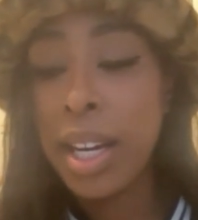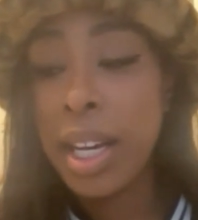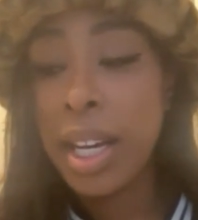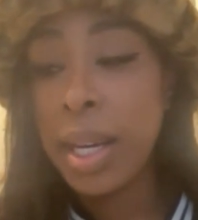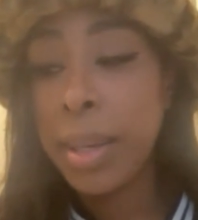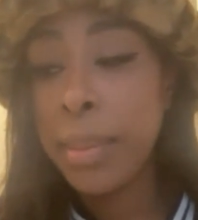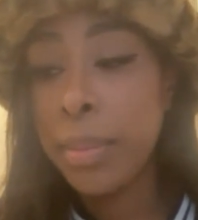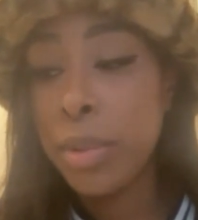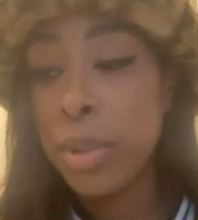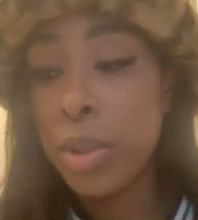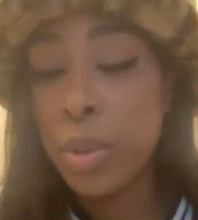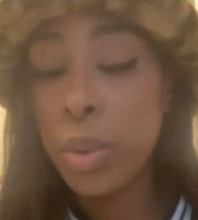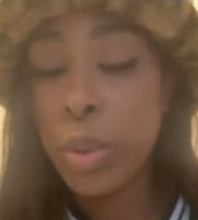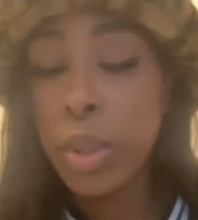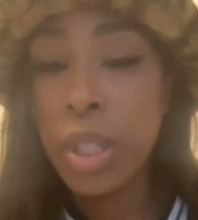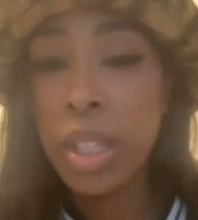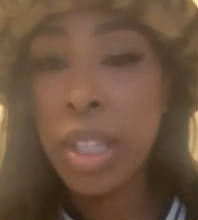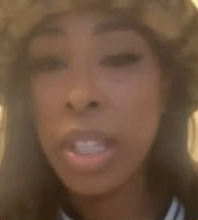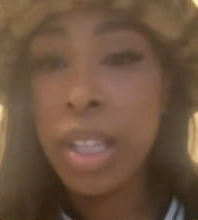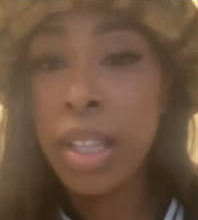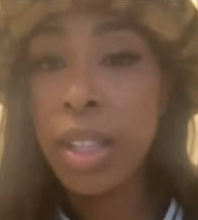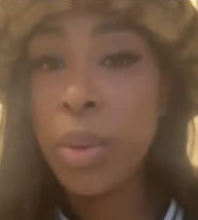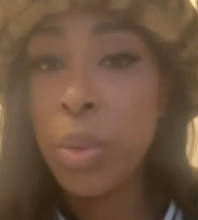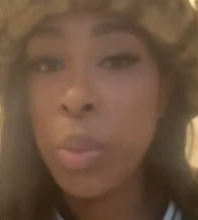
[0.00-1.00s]

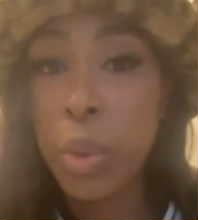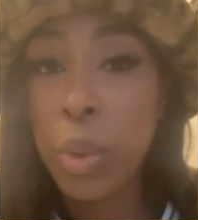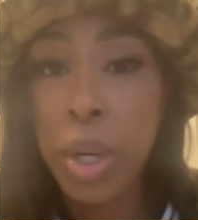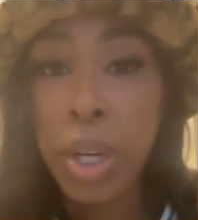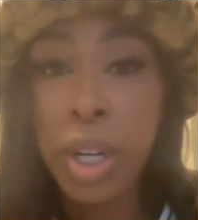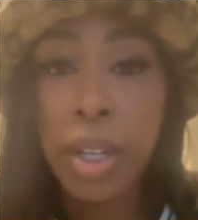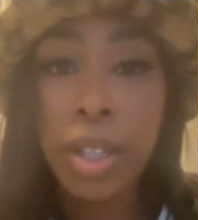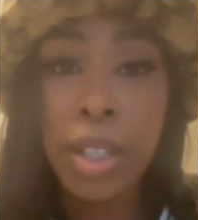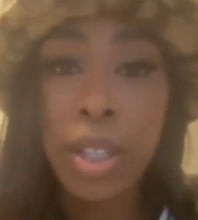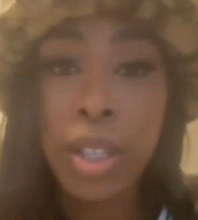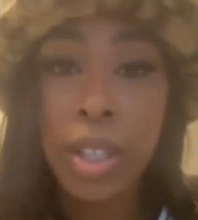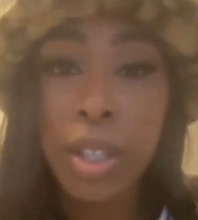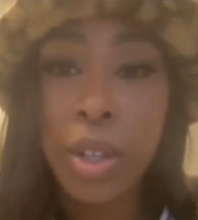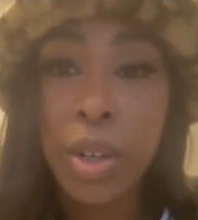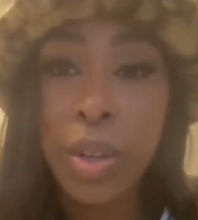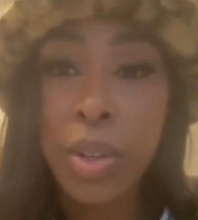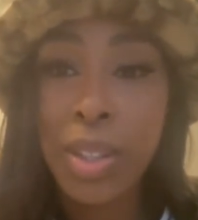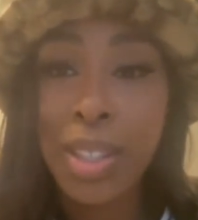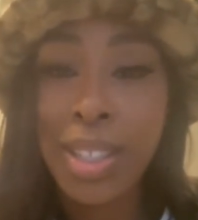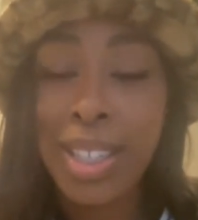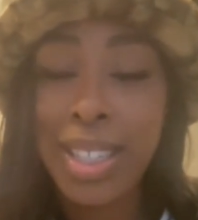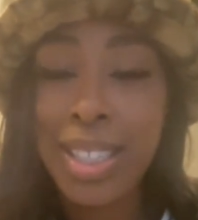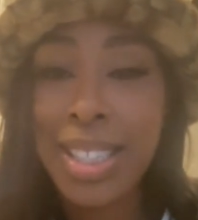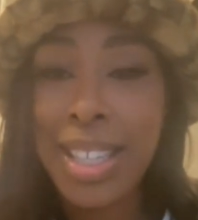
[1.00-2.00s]
doing the work, you know,